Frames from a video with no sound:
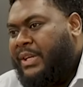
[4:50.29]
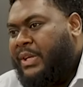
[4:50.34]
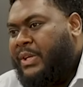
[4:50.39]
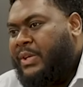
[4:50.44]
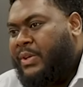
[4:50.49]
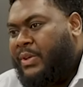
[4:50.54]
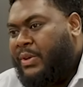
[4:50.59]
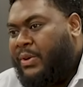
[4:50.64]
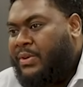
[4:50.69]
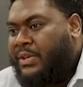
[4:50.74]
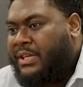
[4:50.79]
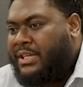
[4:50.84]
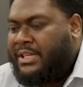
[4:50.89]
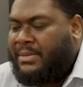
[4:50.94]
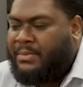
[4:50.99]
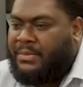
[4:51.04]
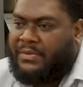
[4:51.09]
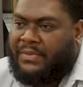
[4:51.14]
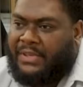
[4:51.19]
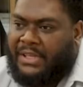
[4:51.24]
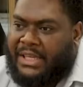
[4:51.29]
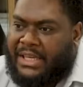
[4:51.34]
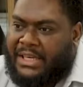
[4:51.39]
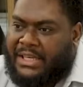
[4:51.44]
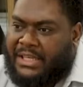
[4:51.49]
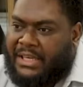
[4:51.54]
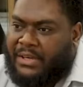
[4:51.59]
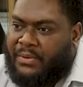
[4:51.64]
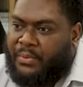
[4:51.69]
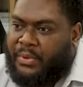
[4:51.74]
So those are some of the
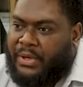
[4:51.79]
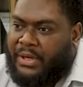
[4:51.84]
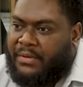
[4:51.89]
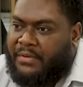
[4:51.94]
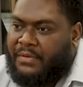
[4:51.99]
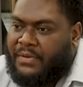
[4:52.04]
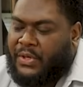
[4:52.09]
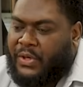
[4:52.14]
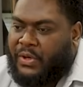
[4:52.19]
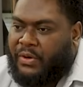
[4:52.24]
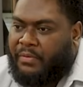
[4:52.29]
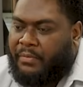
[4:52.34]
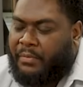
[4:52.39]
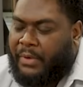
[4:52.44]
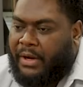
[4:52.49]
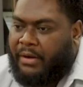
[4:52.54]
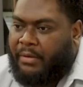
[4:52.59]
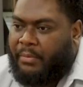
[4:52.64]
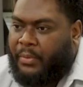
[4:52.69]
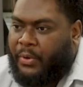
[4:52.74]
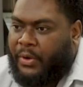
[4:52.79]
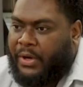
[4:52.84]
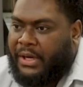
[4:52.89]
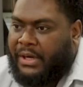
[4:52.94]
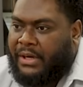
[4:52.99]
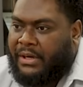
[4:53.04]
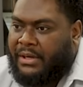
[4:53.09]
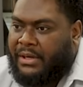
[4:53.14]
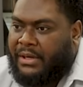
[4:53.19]
things that we've sort of brought in.